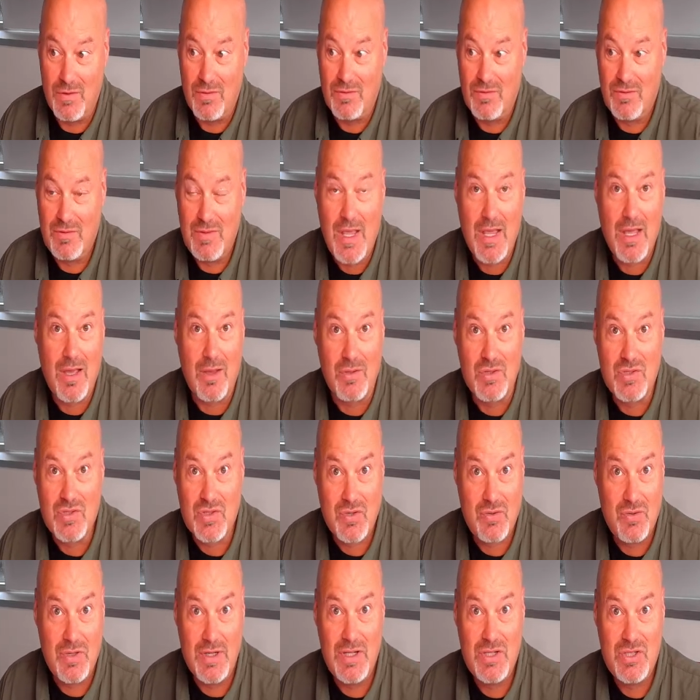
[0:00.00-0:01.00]
take a
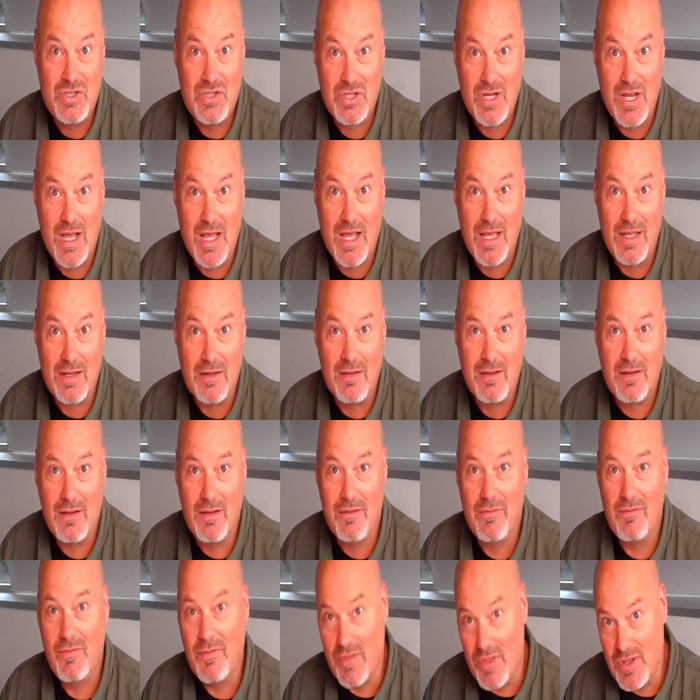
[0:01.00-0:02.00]
screenshot
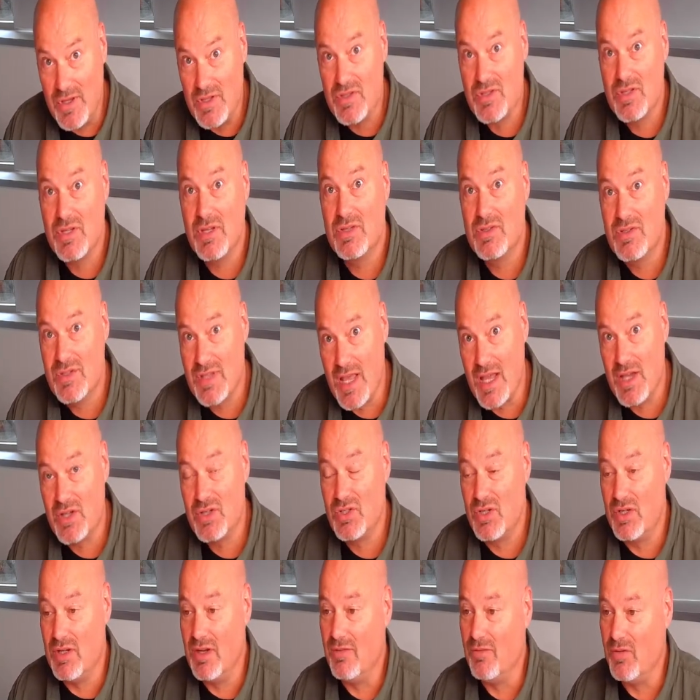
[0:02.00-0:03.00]
of this
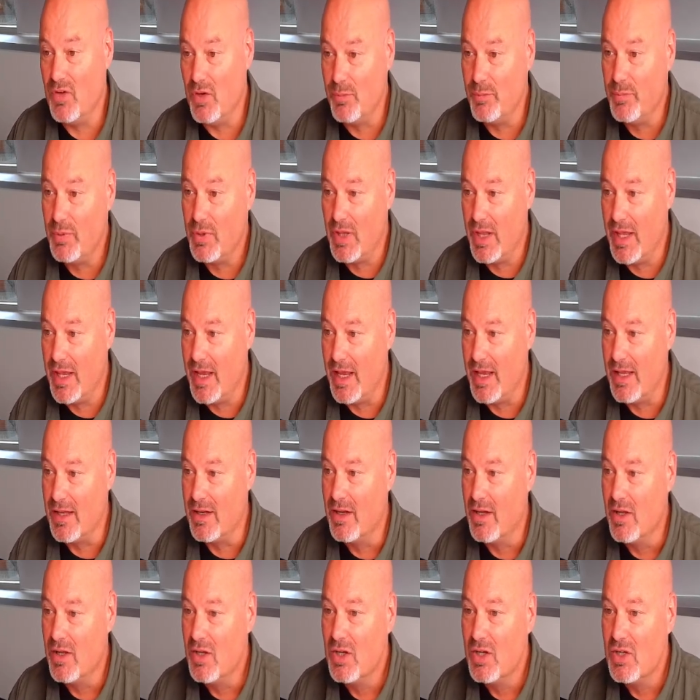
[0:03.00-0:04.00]
section of your plan.
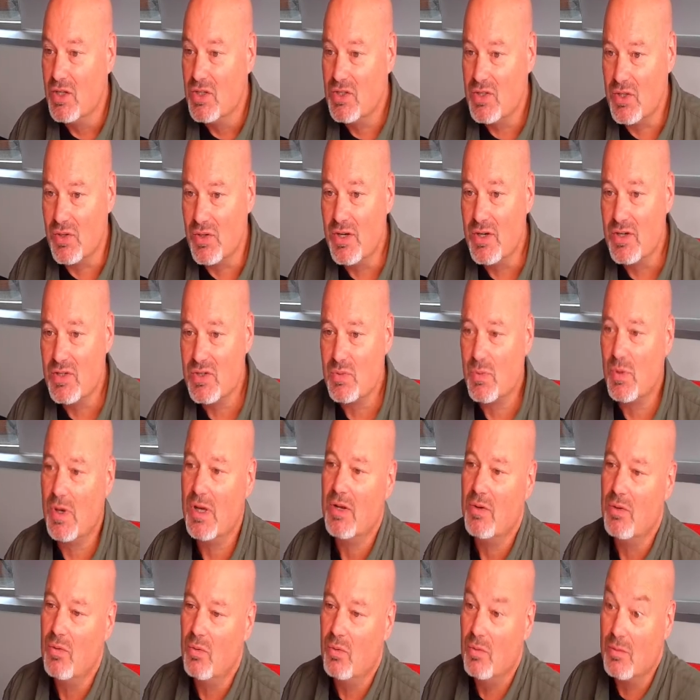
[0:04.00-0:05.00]
So here's
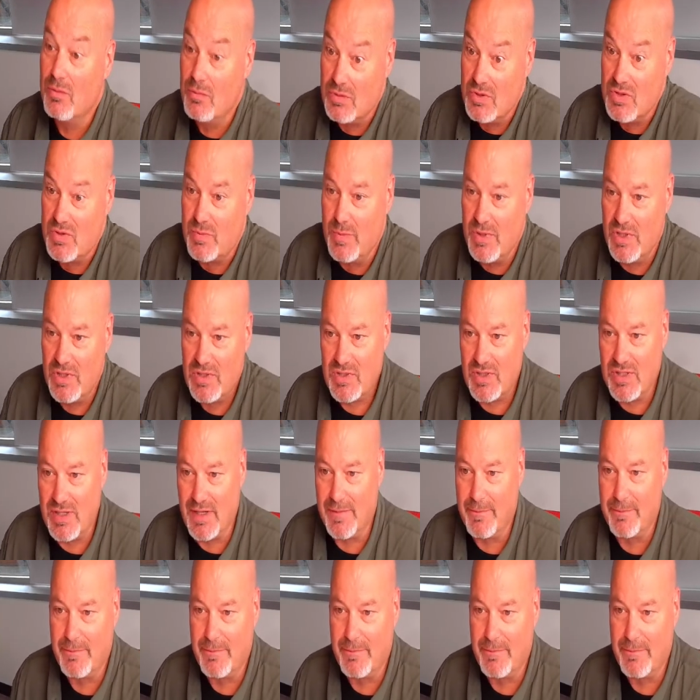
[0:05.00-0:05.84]
what was missing.